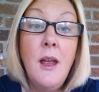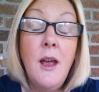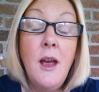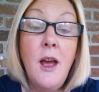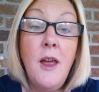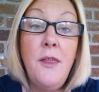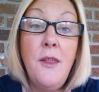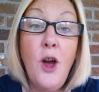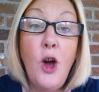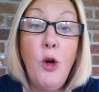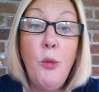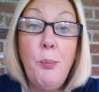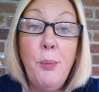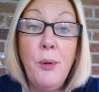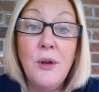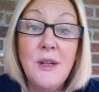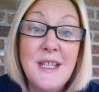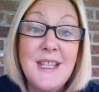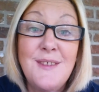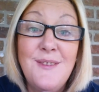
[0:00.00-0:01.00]
And the whole
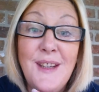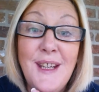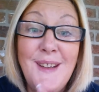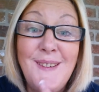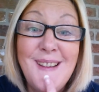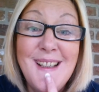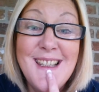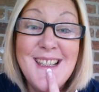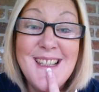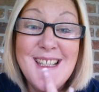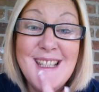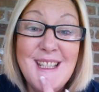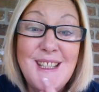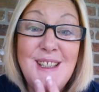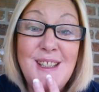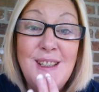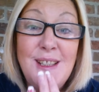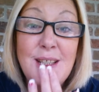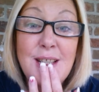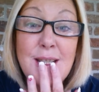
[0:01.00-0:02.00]
point of it was
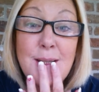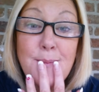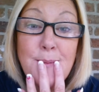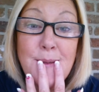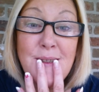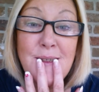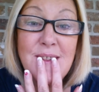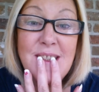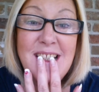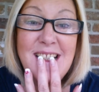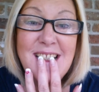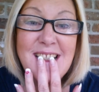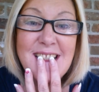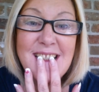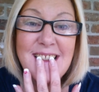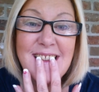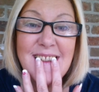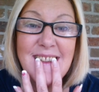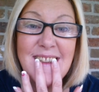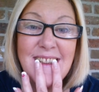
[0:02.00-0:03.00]
to pull
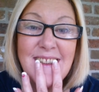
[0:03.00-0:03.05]
these